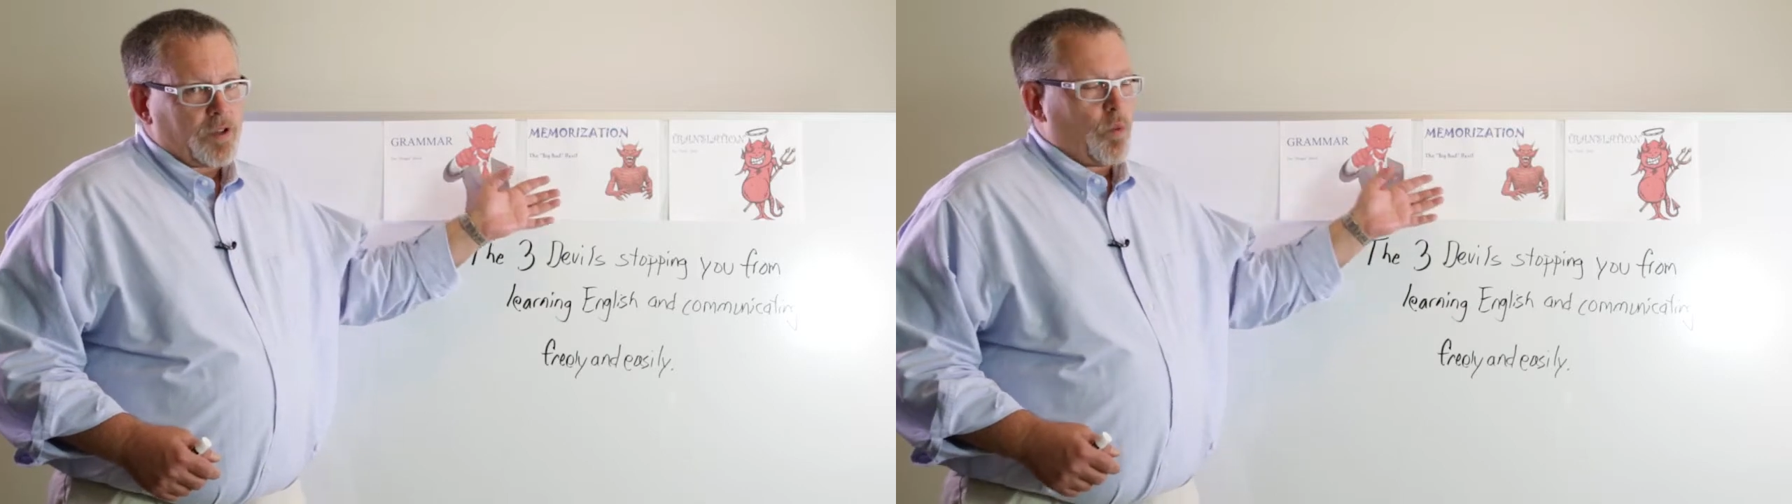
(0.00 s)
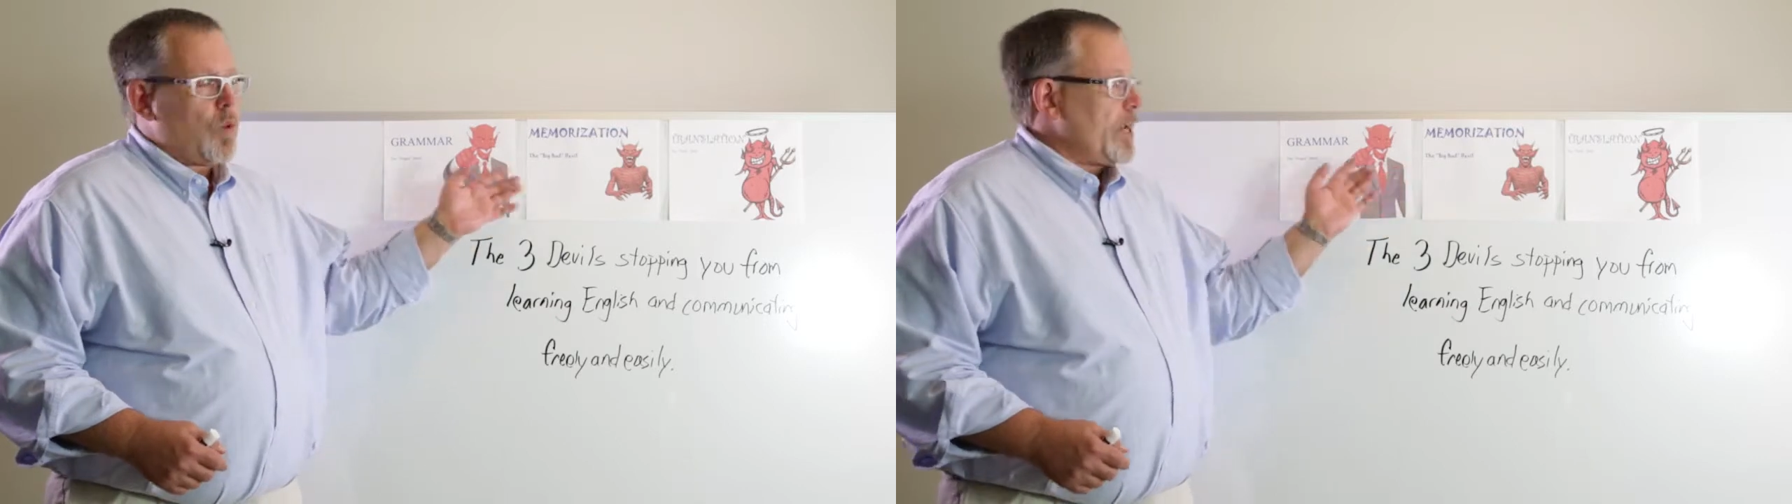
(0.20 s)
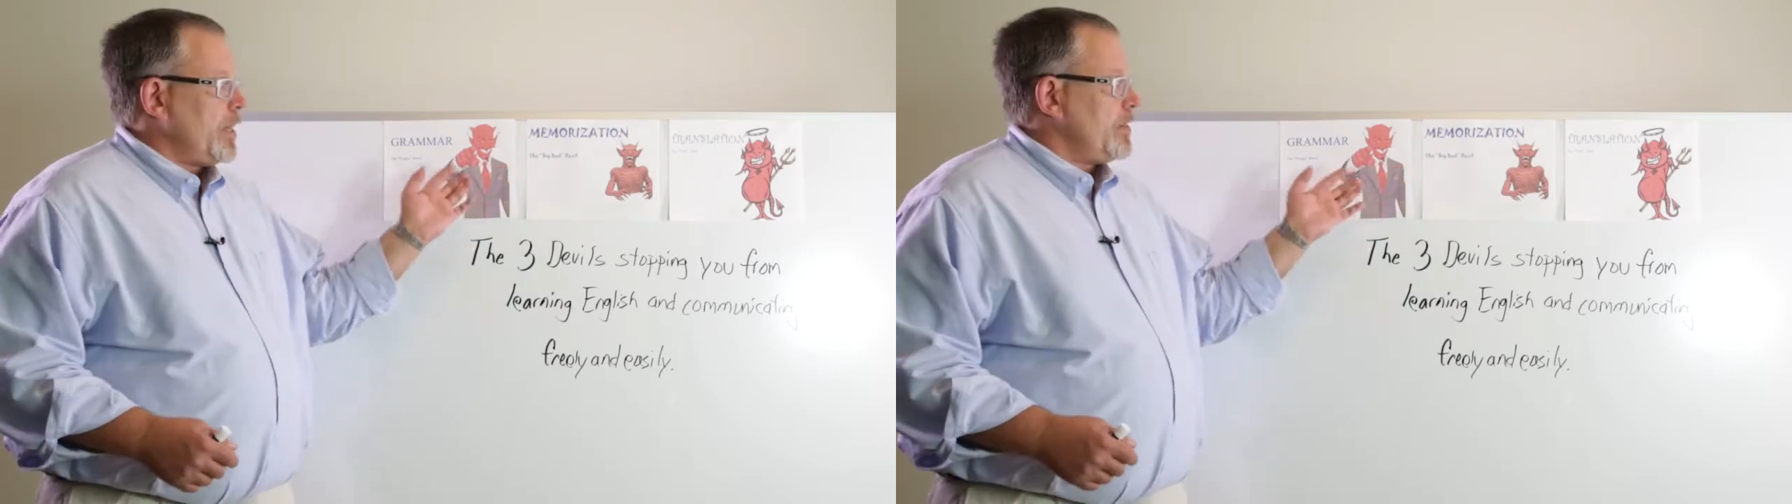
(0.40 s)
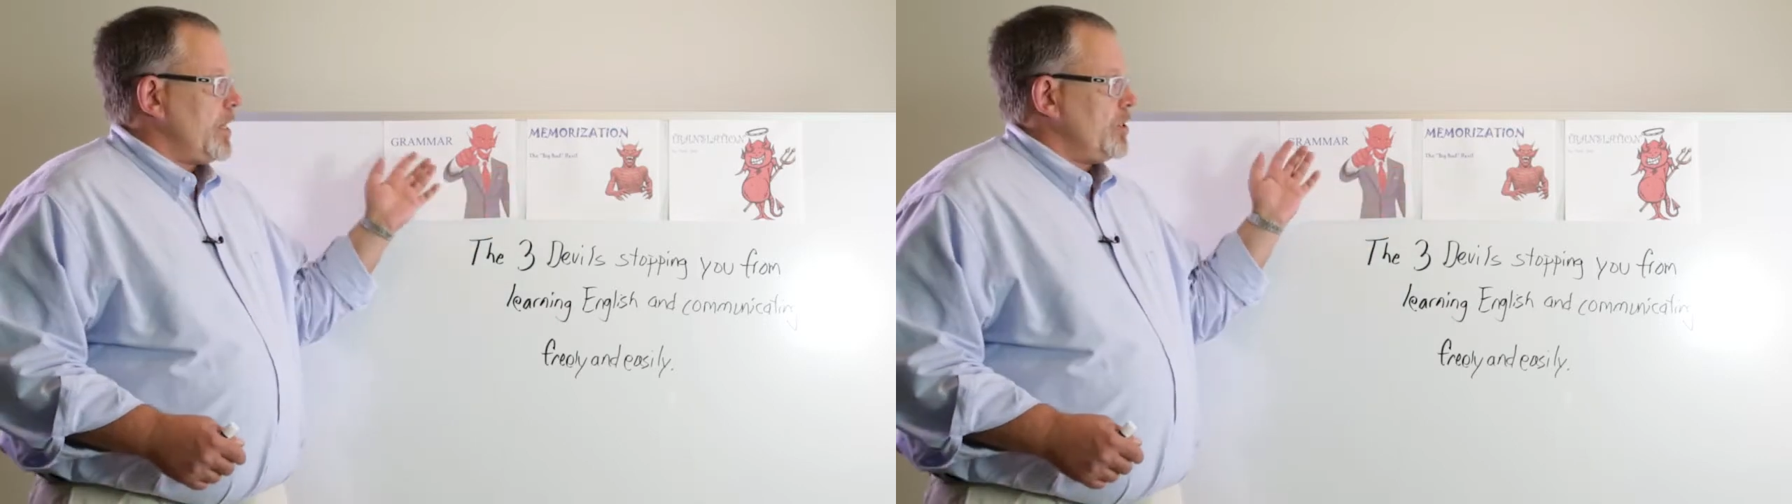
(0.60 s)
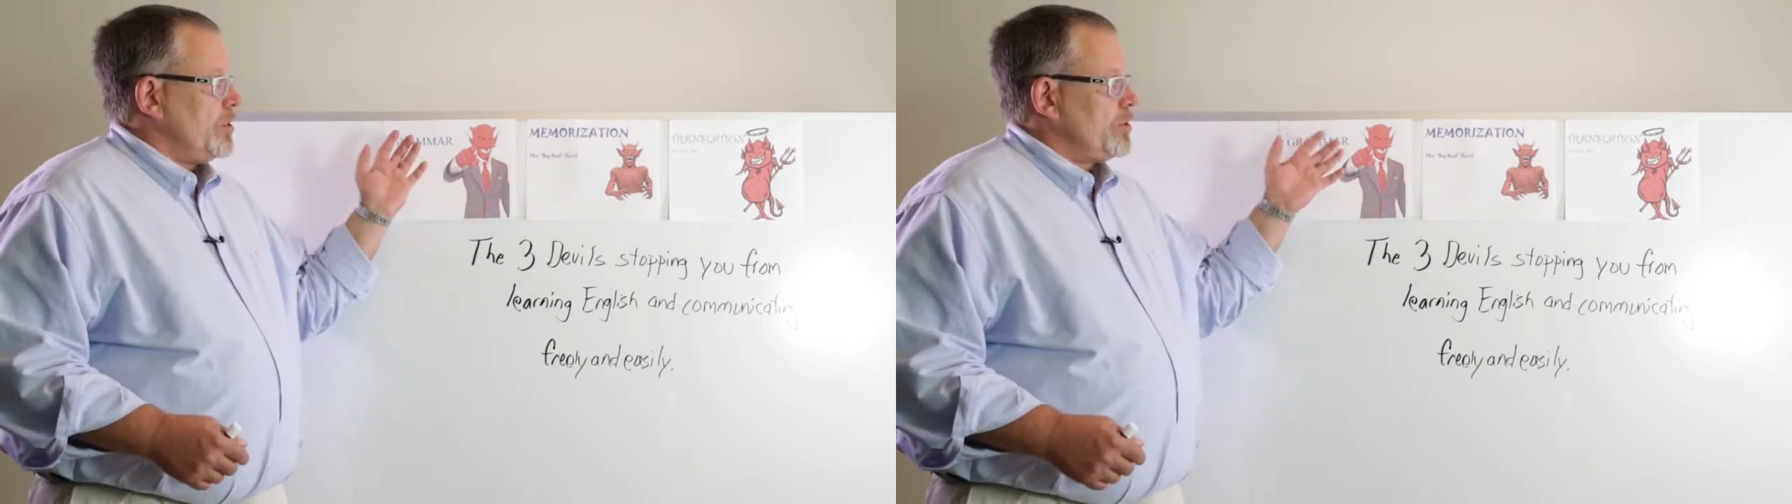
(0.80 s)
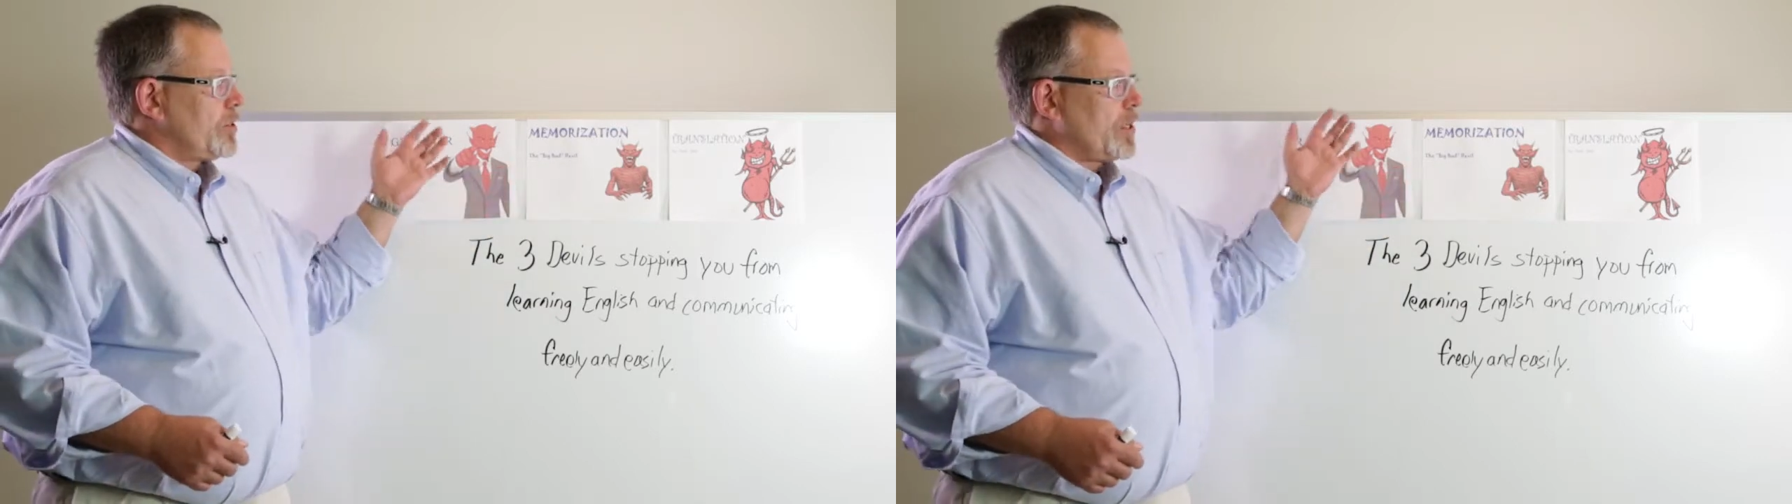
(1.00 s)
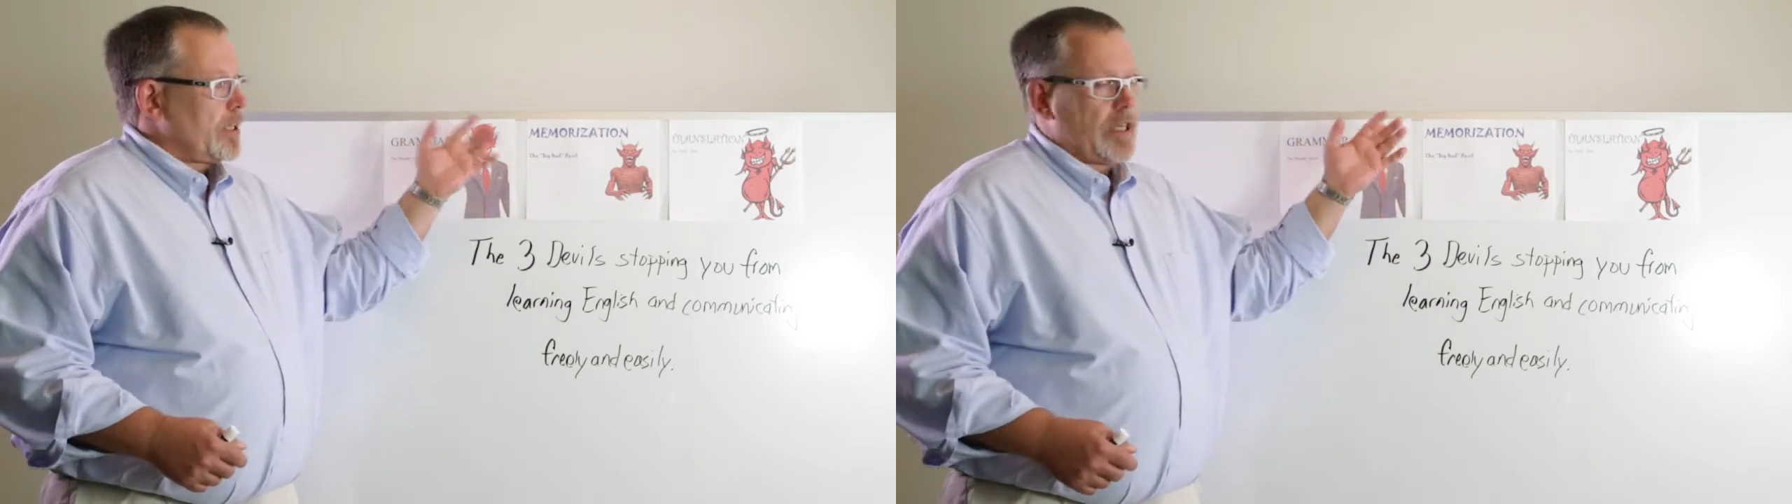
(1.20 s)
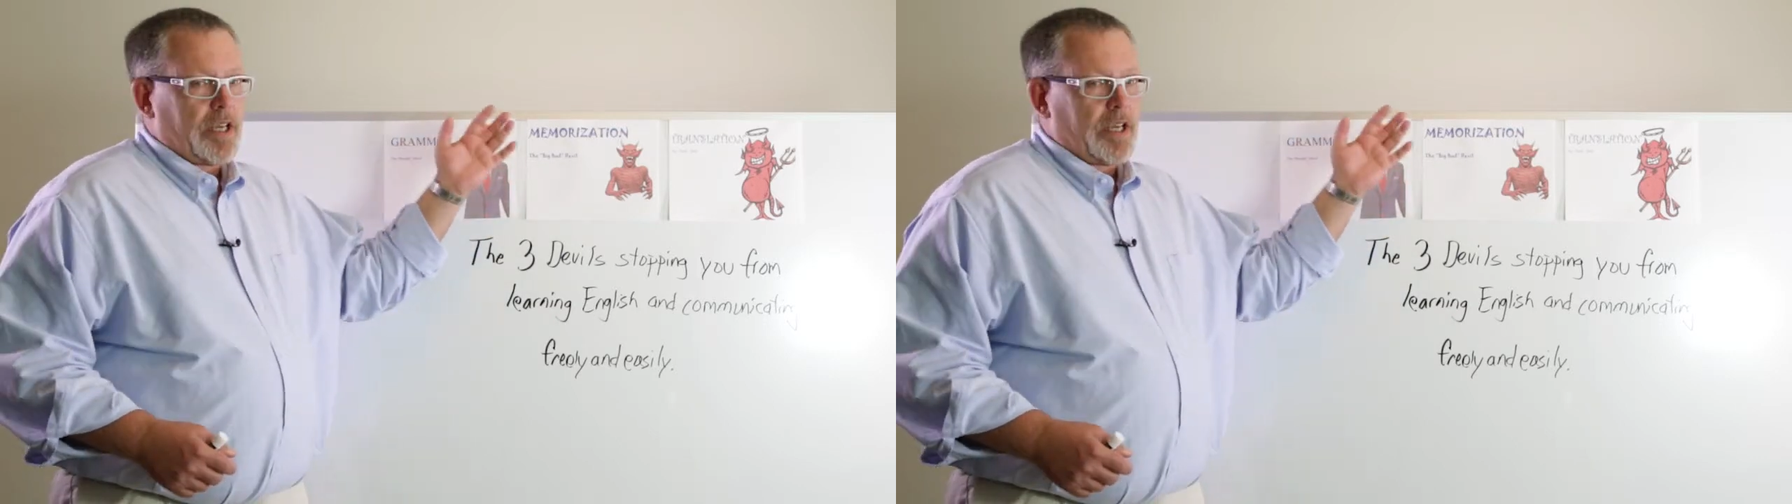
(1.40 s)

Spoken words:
the way that you study